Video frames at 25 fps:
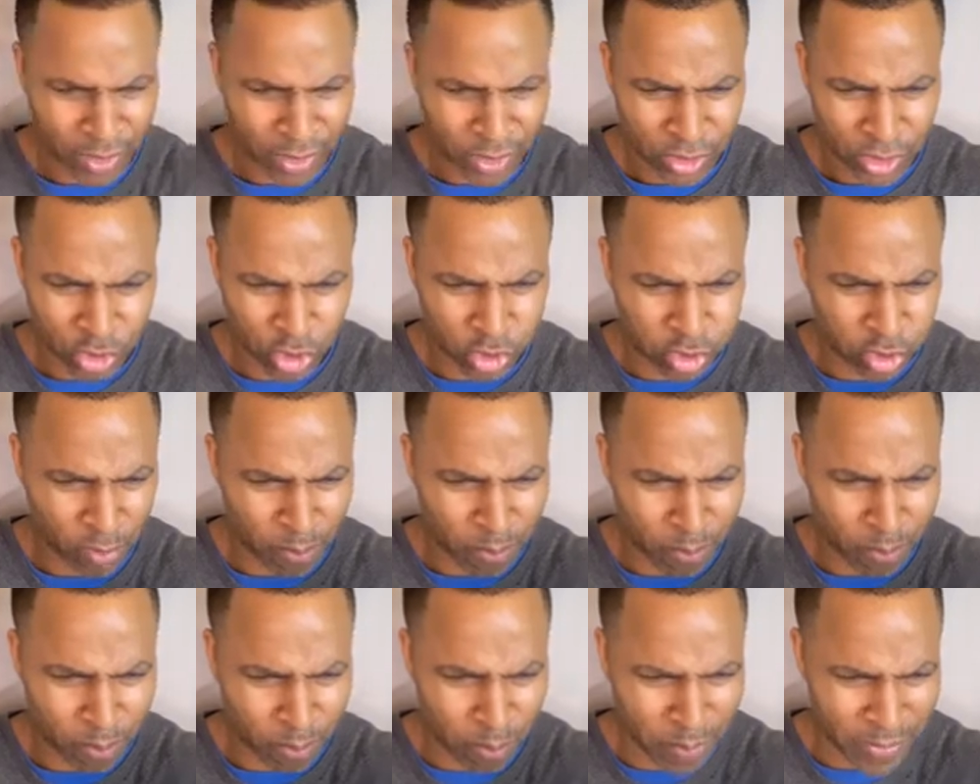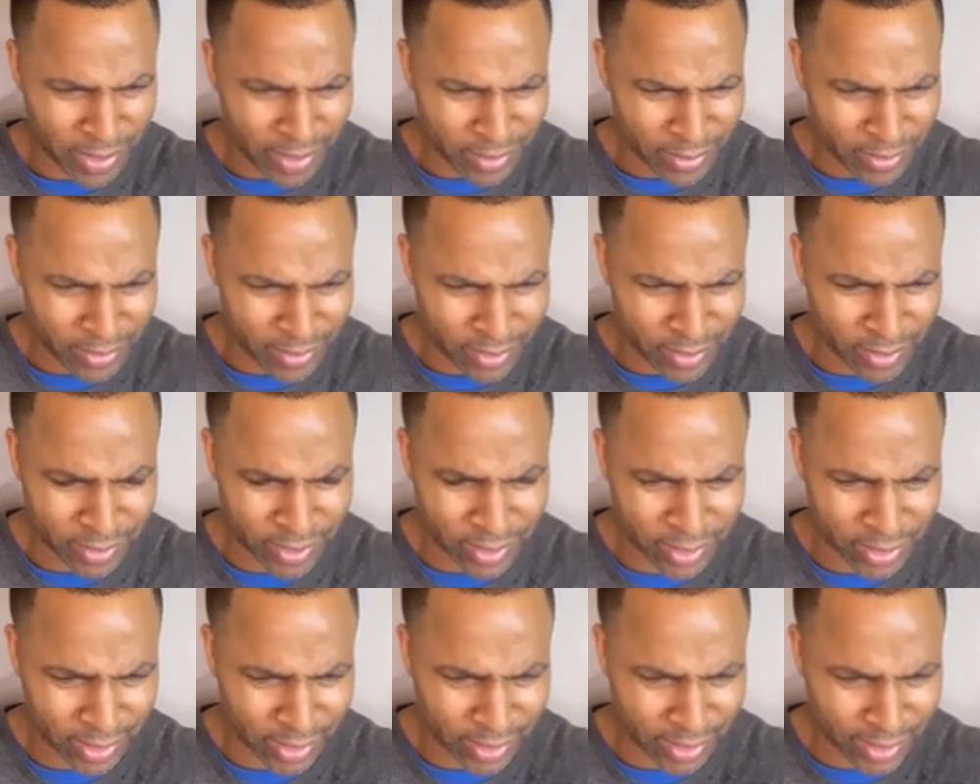tremendous
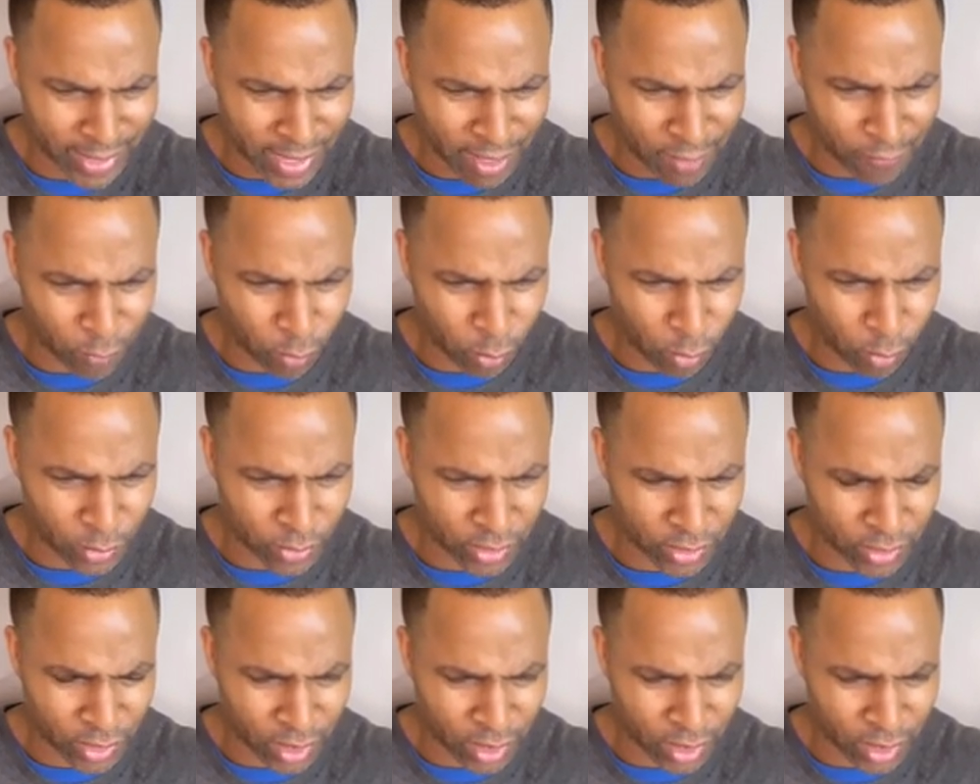levels